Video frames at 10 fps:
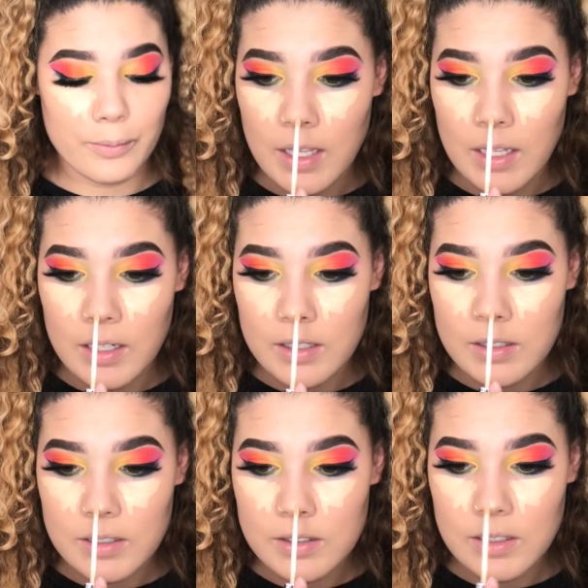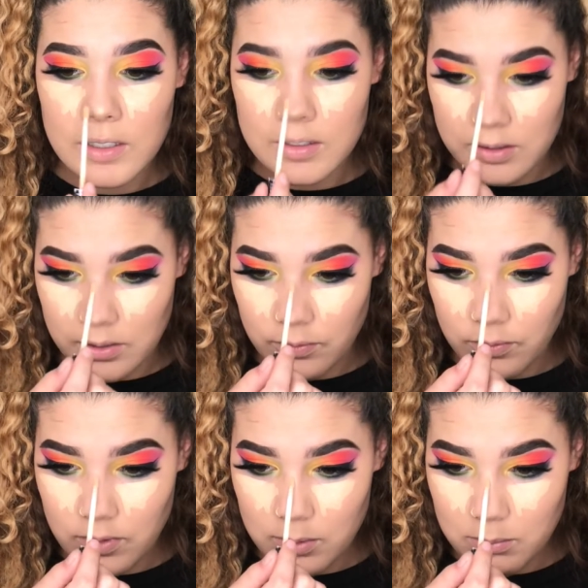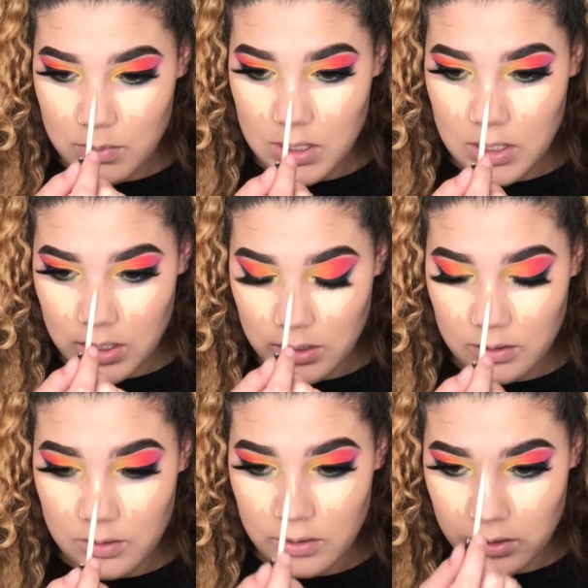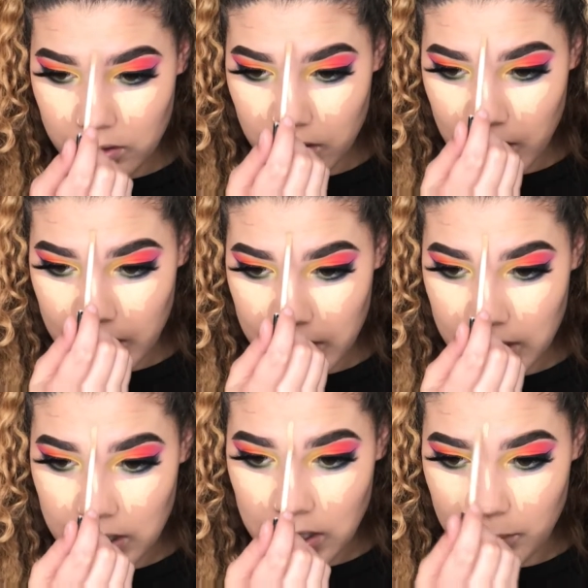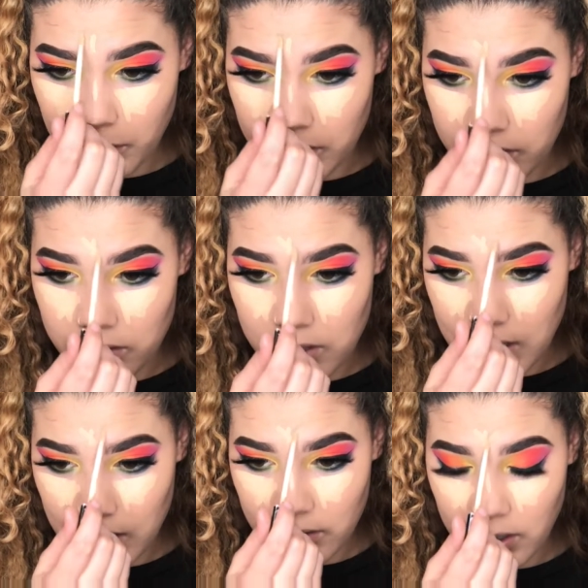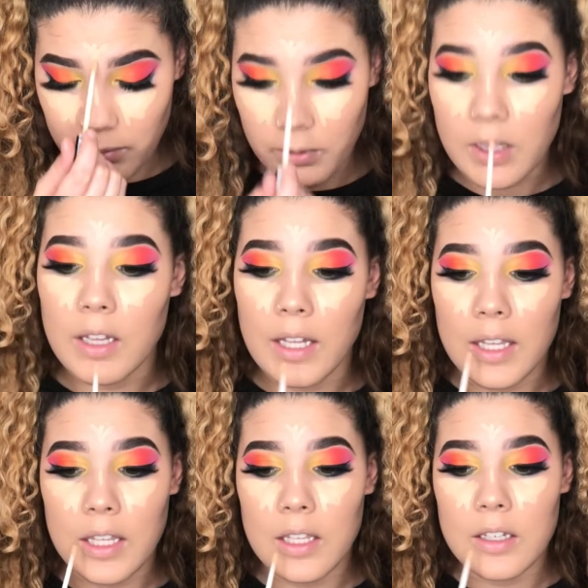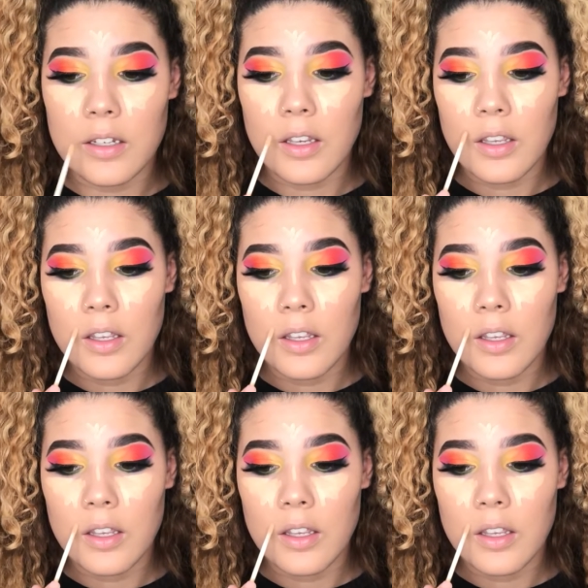And this is the Fit Me concealer. I cannot put this down. I really like it.